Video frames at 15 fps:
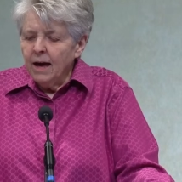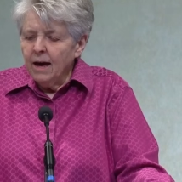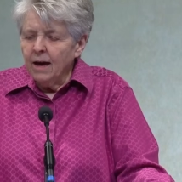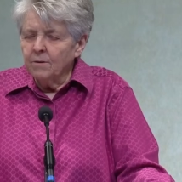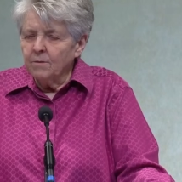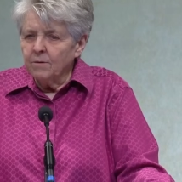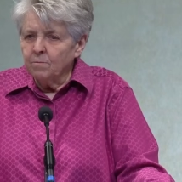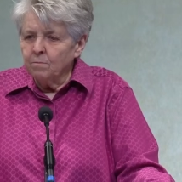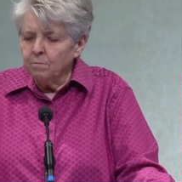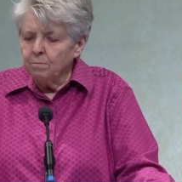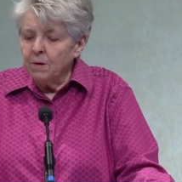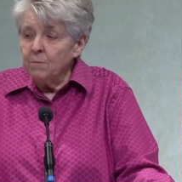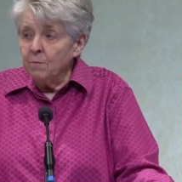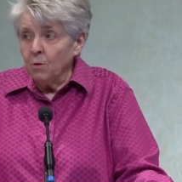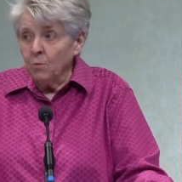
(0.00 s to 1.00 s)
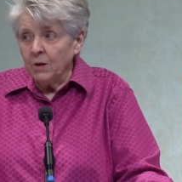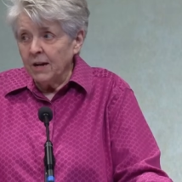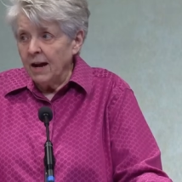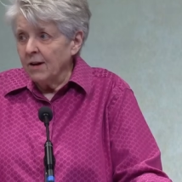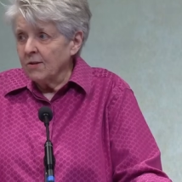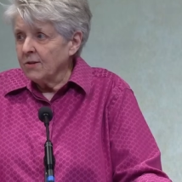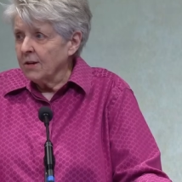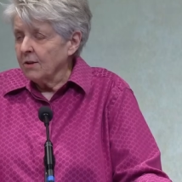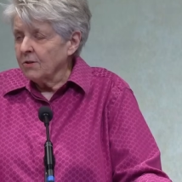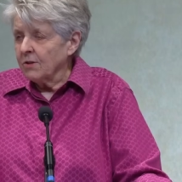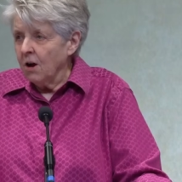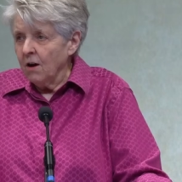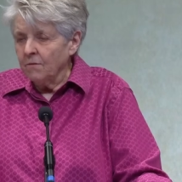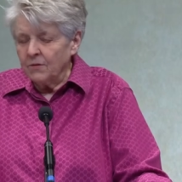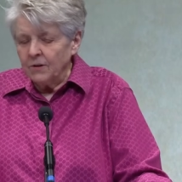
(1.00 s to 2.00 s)
And people would ask us
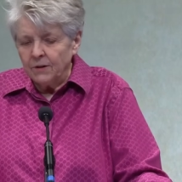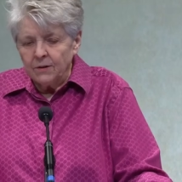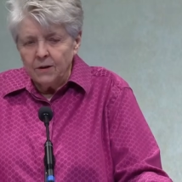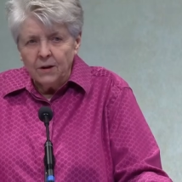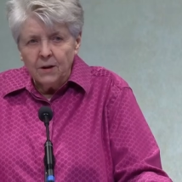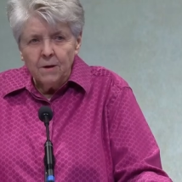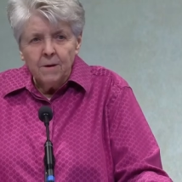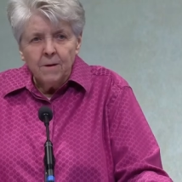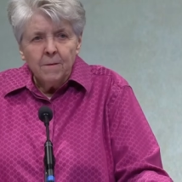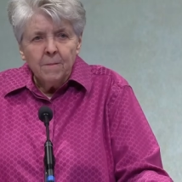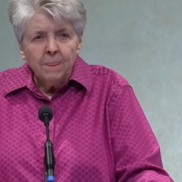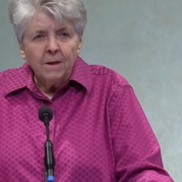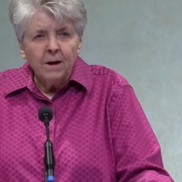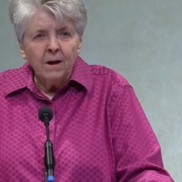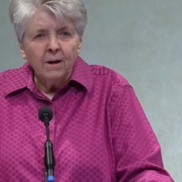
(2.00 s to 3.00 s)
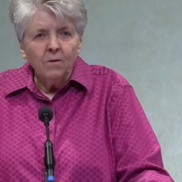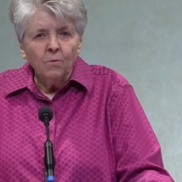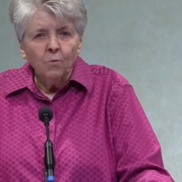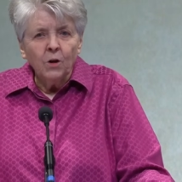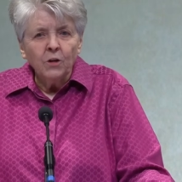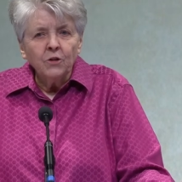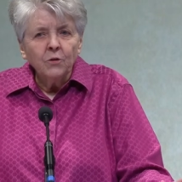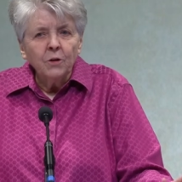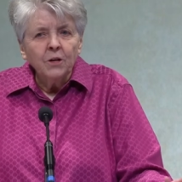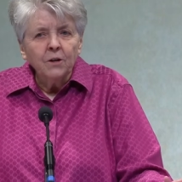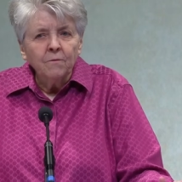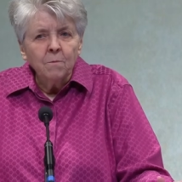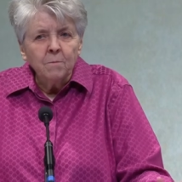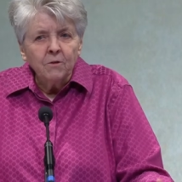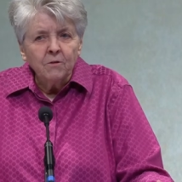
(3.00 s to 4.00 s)
often, uh, what do you hear
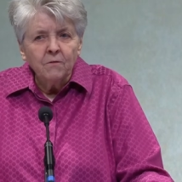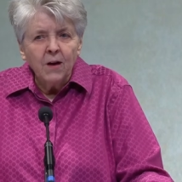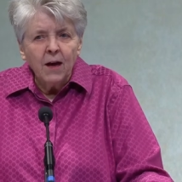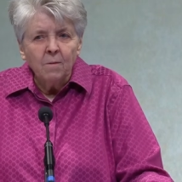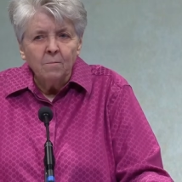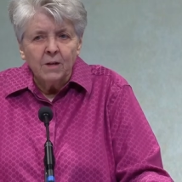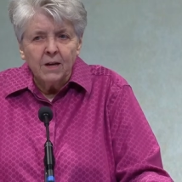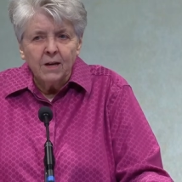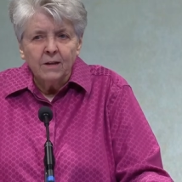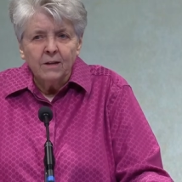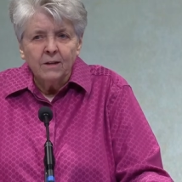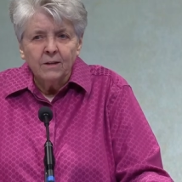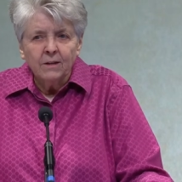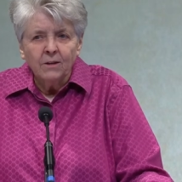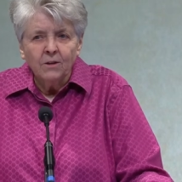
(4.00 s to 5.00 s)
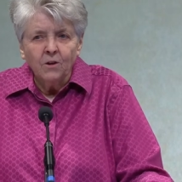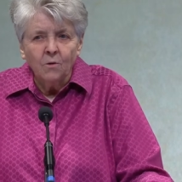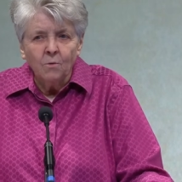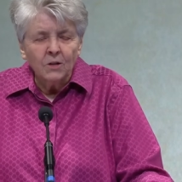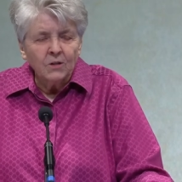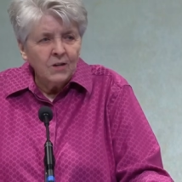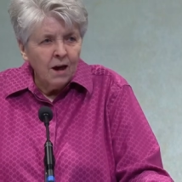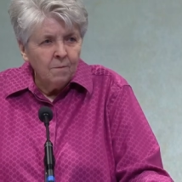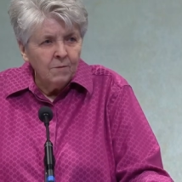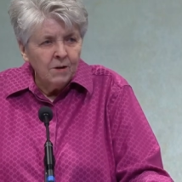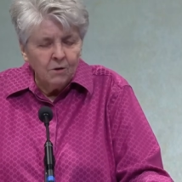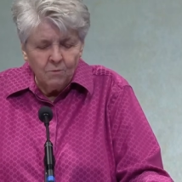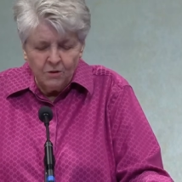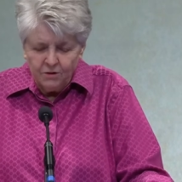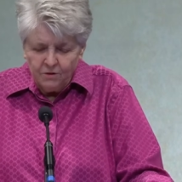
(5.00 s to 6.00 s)
from your family? You know, what's
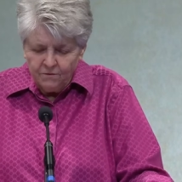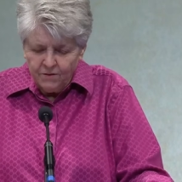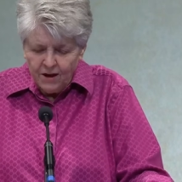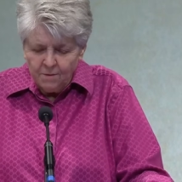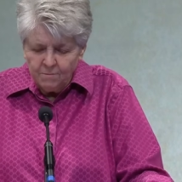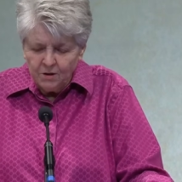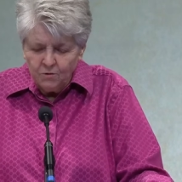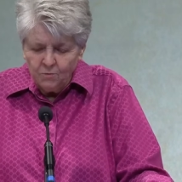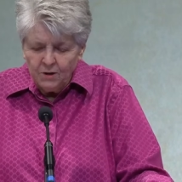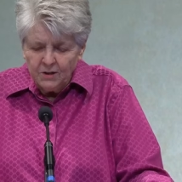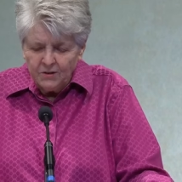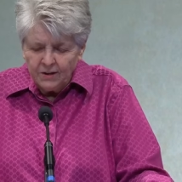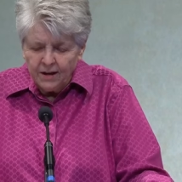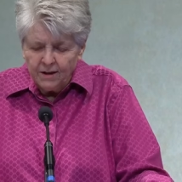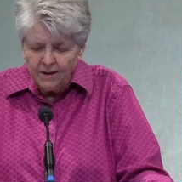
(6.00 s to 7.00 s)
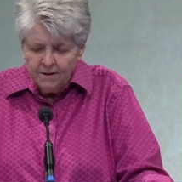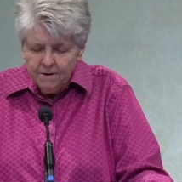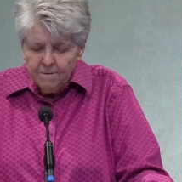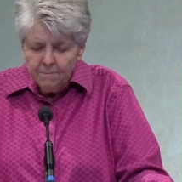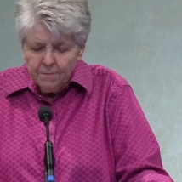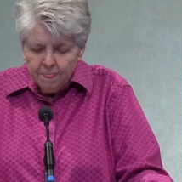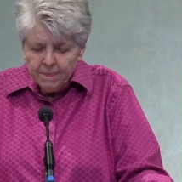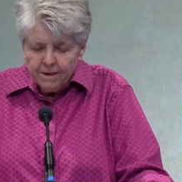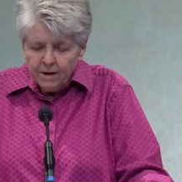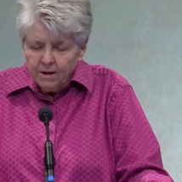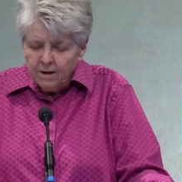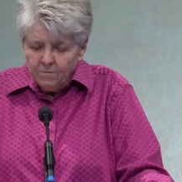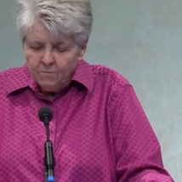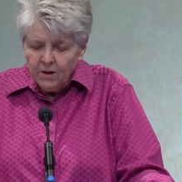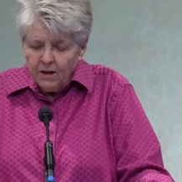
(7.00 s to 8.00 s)
happening with your family? And we'd say,
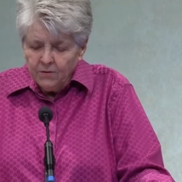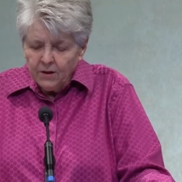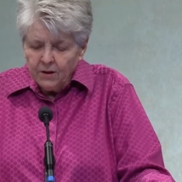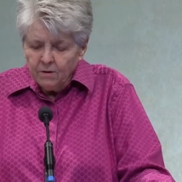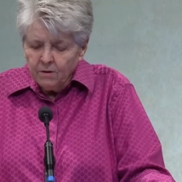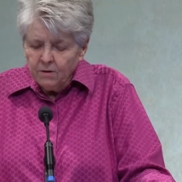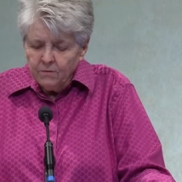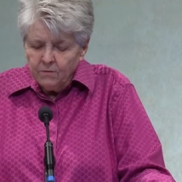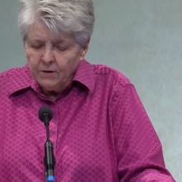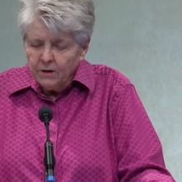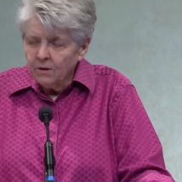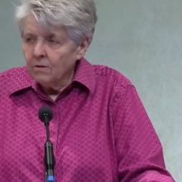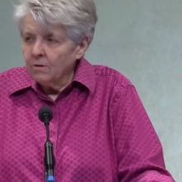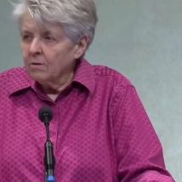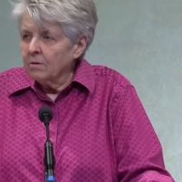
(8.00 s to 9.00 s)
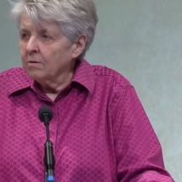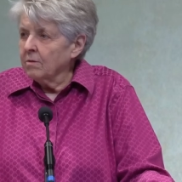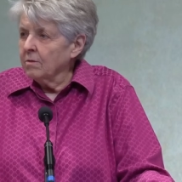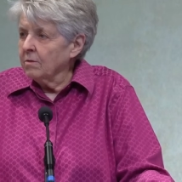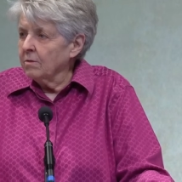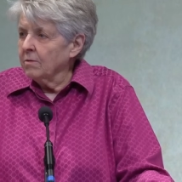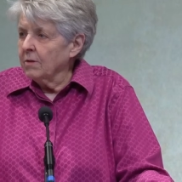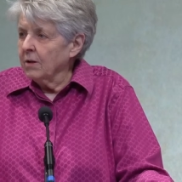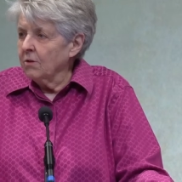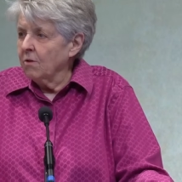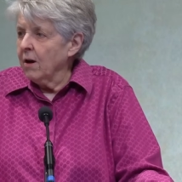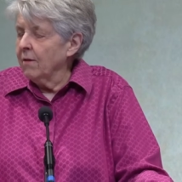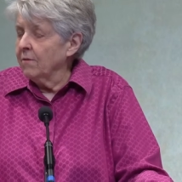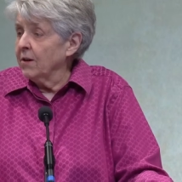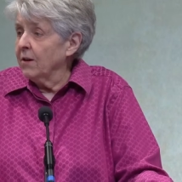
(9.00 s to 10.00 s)
well, they're, they're, they don't
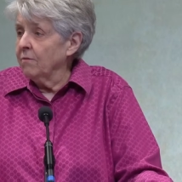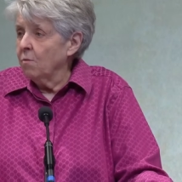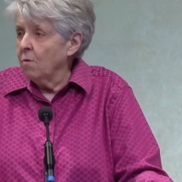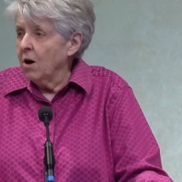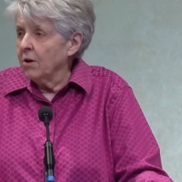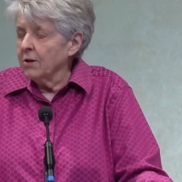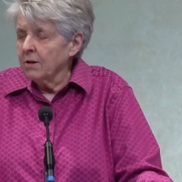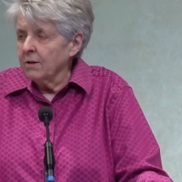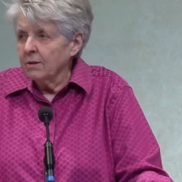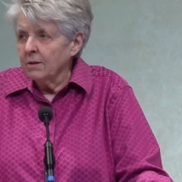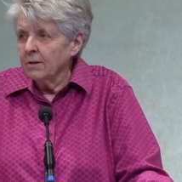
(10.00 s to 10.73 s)
have enough water.